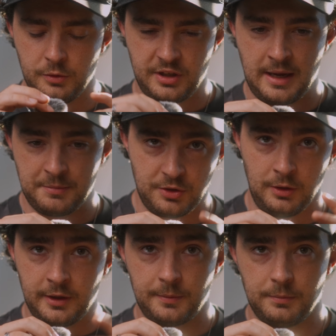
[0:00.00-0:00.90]
Sam
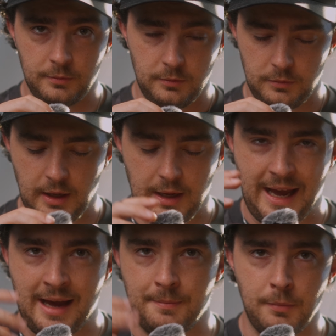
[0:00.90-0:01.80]
Sulek
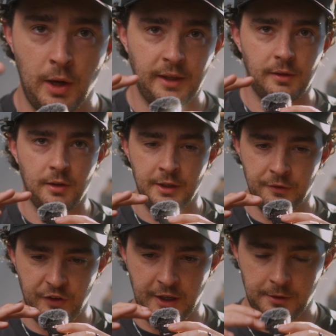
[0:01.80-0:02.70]
hat mic kind
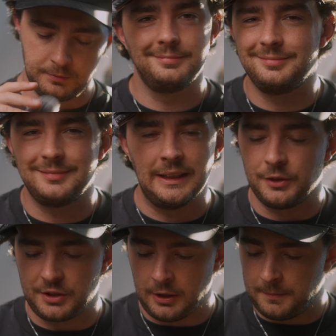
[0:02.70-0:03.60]
of thing. It
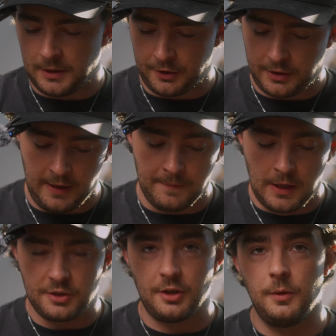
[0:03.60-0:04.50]
looks dumb, I don't care.
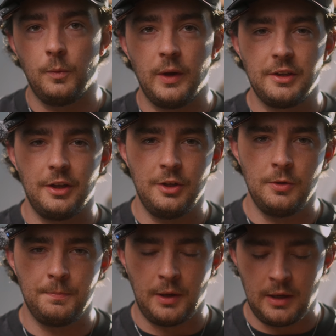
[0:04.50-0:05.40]
So when
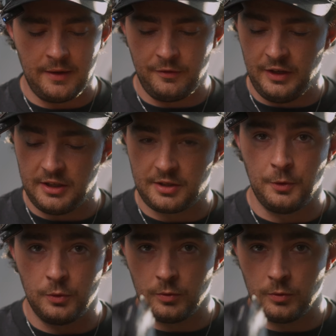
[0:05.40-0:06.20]
you buy the small